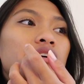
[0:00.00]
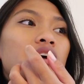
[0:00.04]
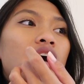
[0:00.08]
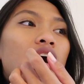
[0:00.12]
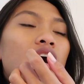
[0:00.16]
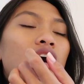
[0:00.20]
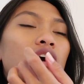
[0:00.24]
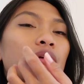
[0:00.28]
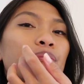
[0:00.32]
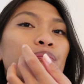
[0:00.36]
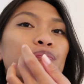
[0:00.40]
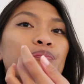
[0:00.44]

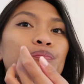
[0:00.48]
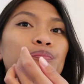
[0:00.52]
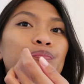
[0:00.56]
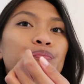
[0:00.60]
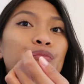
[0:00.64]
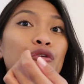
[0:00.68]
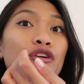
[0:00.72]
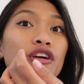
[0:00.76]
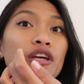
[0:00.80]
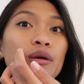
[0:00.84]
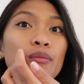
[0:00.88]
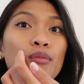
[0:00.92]
got
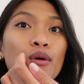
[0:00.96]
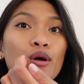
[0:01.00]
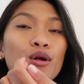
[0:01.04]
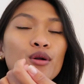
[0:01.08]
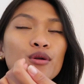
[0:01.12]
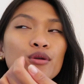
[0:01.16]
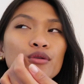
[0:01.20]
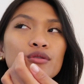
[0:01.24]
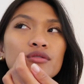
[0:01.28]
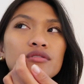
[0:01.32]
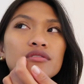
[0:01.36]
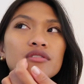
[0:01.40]
poke
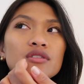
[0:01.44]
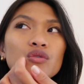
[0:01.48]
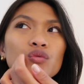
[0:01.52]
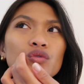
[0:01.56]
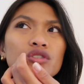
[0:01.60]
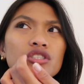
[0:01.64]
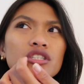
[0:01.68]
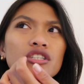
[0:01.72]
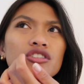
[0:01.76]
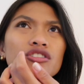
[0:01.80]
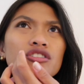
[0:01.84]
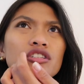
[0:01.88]
bowl. It
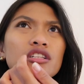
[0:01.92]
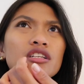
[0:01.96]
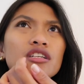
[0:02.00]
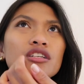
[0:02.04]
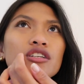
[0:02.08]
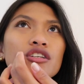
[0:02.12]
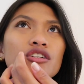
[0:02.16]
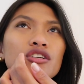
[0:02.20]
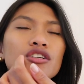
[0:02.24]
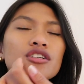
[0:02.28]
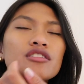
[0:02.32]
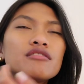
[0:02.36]
was actually
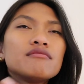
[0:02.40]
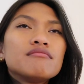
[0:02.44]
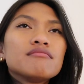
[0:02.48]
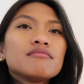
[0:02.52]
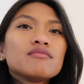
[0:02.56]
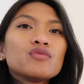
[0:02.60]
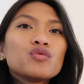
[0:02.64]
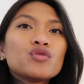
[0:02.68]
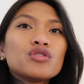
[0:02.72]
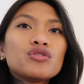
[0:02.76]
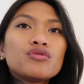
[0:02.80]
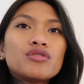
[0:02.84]
good.
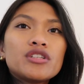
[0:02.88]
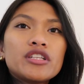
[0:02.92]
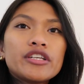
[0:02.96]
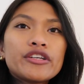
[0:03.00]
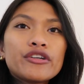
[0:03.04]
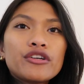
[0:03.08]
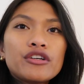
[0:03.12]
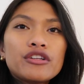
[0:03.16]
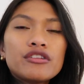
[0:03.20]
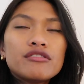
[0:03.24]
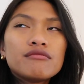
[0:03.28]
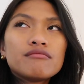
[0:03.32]
It was really
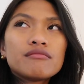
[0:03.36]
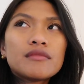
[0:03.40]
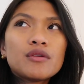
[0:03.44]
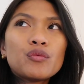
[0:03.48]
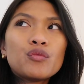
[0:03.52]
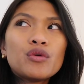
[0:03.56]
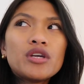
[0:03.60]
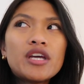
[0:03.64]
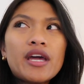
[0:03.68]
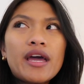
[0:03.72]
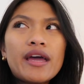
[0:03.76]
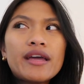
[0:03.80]
good.
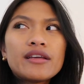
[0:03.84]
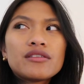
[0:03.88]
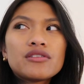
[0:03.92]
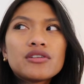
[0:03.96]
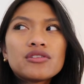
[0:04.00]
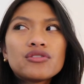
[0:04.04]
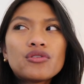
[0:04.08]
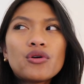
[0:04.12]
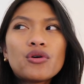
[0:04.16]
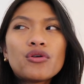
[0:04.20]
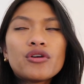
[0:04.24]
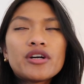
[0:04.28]
We ate
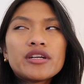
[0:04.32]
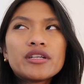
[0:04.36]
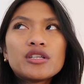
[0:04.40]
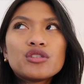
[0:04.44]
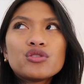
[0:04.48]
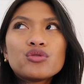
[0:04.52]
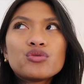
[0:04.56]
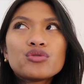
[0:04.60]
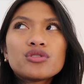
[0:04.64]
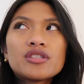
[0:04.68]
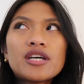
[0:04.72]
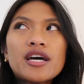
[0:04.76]
it already
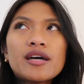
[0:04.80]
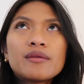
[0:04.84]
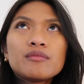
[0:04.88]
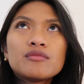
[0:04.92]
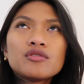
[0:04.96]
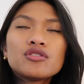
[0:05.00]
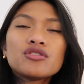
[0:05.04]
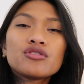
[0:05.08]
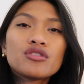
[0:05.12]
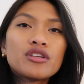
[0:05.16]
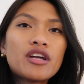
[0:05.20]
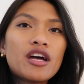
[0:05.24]
2
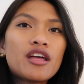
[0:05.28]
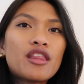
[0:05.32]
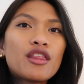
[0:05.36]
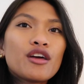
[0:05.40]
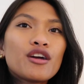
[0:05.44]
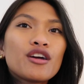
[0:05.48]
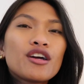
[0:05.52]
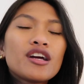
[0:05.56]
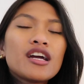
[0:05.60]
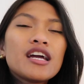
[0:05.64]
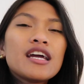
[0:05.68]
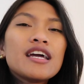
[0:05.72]
times
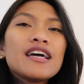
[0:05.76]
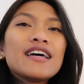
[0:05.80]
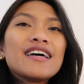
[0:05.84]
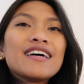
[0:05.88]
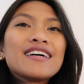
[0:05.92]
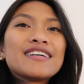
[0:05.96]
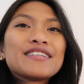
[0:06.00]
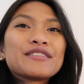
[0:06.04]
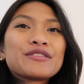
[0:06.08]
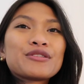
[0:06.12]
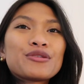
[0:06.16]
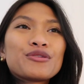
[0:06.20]
together.
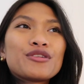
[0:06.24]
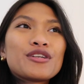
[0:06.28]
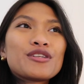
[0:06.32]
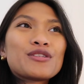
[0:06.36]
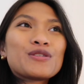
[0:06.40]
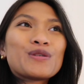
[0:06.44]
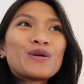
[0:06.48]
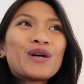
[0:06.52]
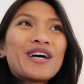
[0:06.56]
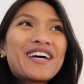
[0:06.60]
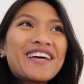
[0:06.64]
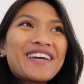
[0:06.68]
So,
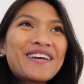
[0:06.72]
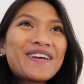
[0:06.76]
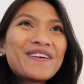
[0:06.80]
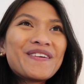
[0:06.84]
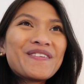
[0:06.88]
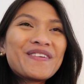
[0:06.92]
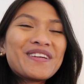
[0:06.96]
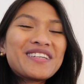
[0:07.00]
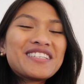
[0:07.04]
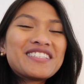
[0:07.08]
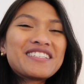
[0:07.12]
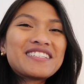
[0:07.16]
that's why
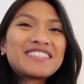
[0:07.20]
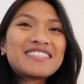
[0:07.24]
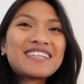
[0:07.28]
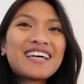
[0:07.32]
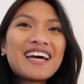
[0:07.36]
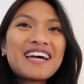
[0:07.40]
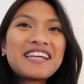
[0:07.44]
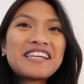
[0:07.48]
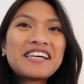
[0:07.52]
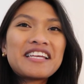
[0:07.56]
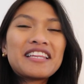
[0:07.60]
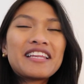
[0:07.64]
we just
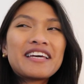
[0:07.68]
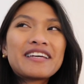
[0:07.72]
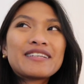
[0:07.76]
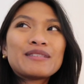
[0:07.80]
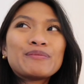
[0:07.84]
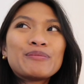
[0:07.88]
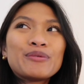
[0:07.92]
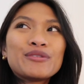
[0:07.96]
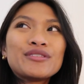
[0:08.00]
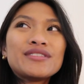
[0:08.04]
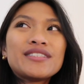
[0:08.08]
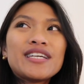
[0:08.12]
kind of like
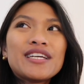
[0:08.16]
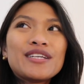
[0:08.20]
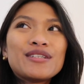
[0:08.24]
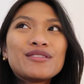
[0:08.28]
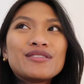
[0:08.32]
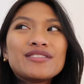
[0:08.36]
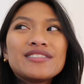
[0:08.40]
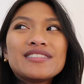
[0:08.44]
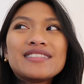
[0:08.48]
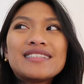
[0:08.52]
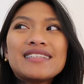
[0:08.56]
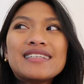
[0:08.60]

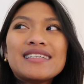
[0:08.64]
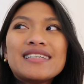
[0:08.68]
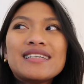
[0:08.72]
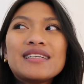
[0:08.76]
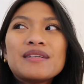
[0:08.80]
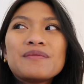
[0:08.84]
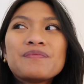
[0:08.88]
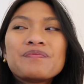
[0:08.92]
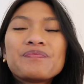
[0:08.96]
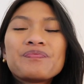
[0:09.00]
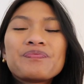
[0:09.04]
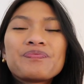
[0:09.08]
spontaneously